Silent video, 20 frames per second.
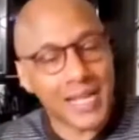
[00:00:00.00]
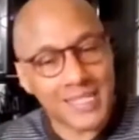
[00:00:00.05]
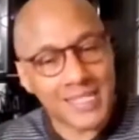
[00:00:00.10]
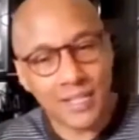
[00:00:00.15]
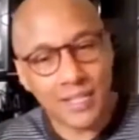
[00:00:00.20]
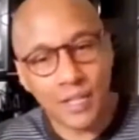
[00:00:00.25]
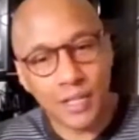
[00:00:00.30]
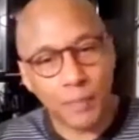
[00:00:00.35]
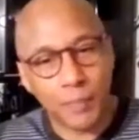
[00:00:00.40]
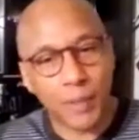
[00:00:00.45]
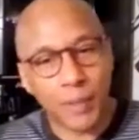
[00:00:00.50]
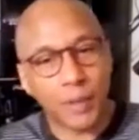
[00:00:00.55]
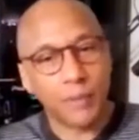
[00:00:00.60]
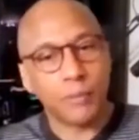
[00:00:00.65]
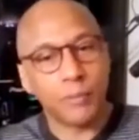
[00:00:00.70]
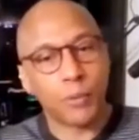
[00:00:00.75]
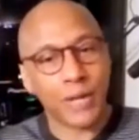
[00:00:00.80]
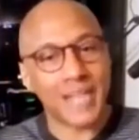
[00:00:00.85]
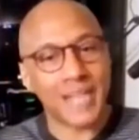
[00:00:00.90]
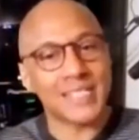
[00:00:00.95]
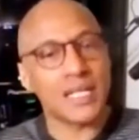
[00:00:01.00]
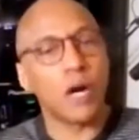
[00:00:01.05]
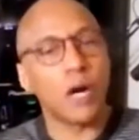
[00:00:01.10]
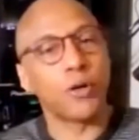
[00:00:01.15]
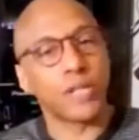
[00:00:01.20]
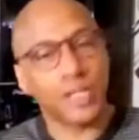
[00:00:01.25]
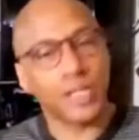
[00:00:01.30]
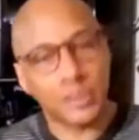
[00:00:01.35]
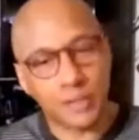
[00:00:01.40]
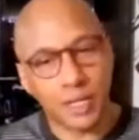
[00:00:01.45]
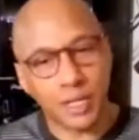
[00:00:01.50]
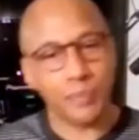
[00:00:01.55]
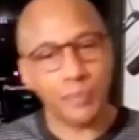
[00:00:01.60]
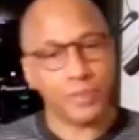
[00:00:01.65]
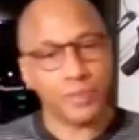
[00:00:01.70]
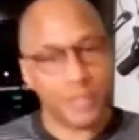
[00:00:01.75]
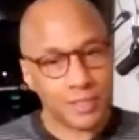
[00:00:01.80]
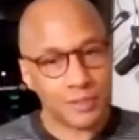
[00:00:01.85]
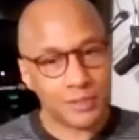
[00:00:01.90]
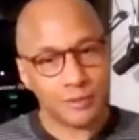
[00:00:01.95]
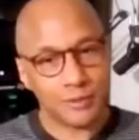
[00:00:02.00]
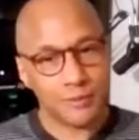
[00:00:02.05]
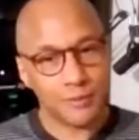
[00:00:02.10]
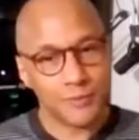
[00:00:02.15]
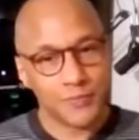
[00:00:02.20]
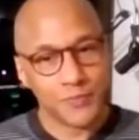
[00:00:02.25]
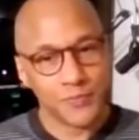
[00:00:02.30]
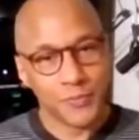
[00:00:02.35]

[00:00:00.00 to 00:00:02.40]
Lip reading: what I saw in the club though was